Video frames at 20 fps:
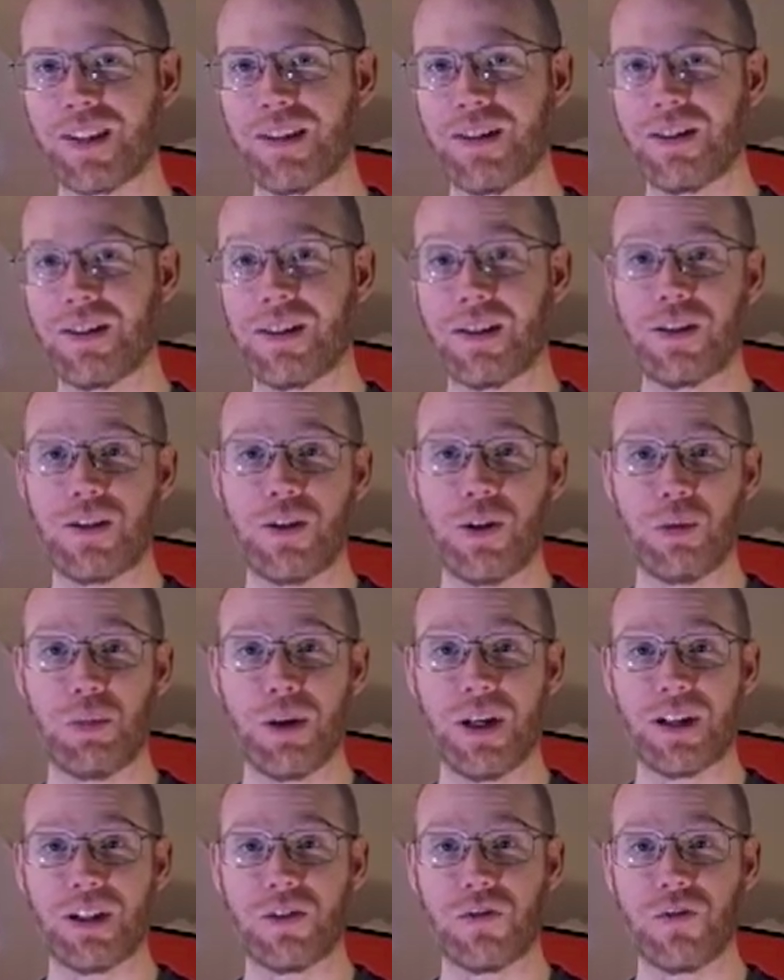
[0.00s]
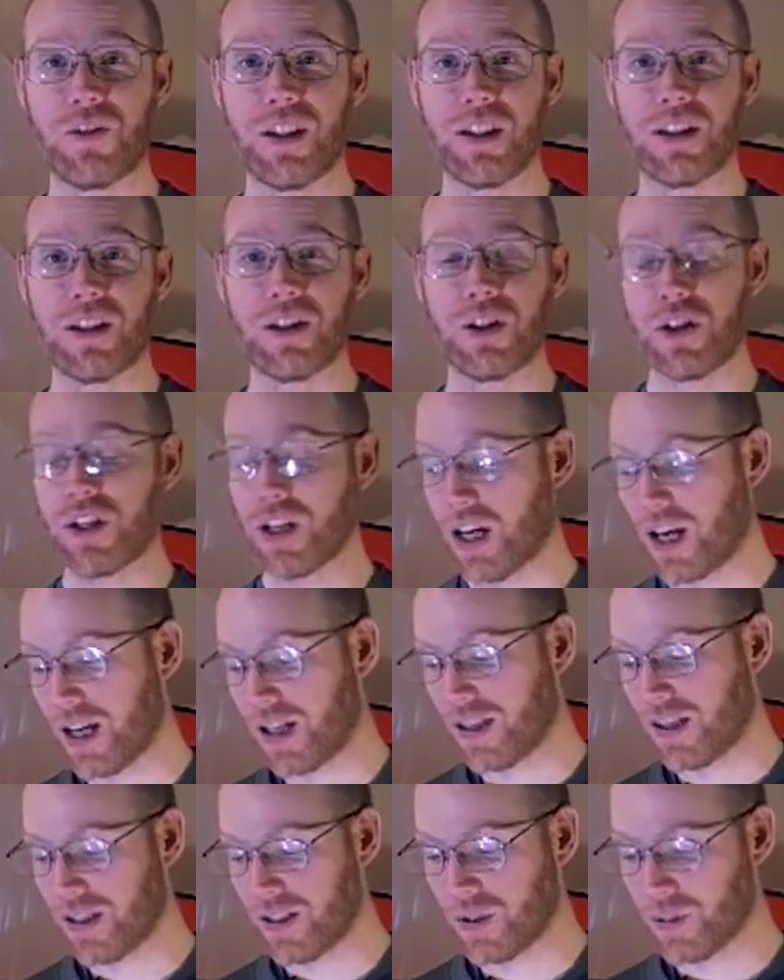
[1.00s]
which is too big to fit in the shot
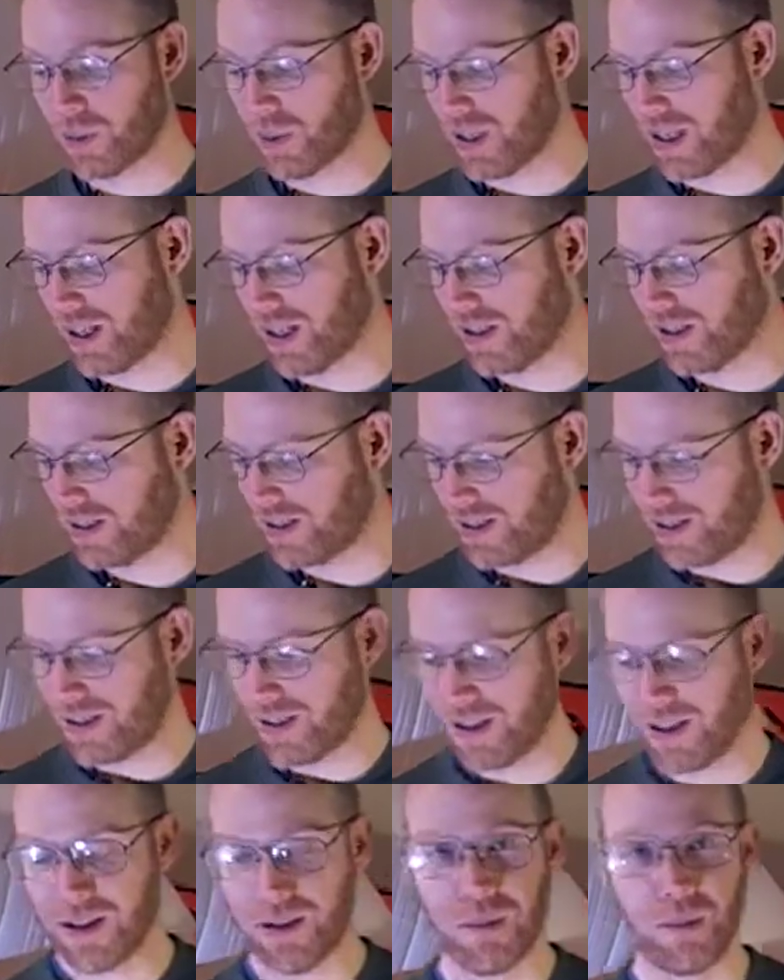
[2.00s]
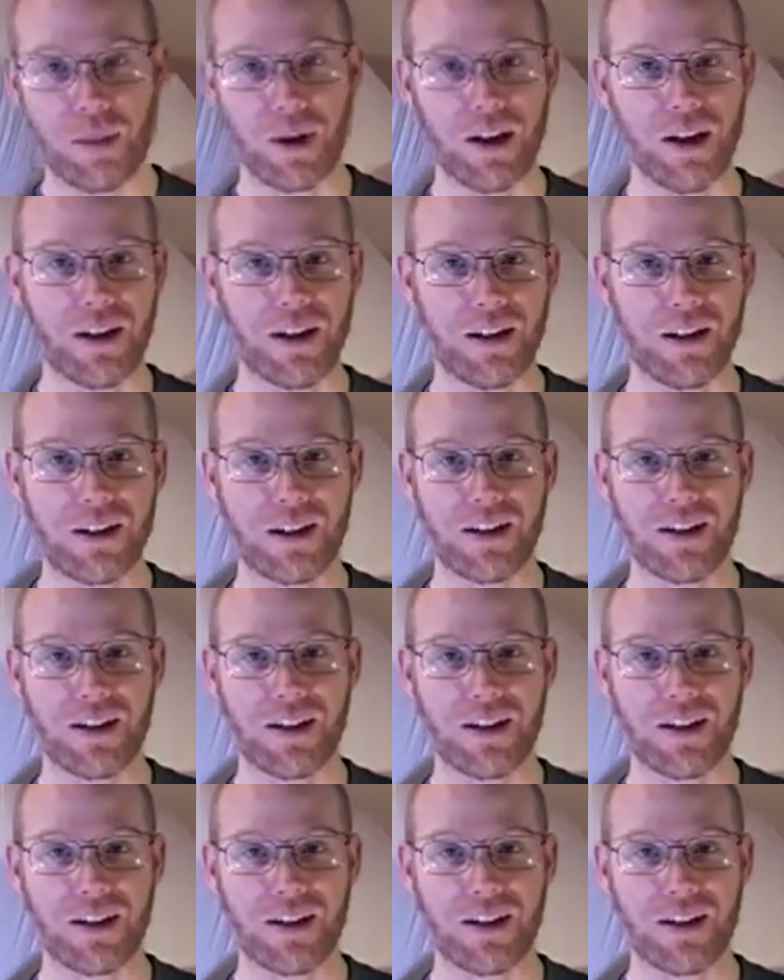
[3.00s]
this way, but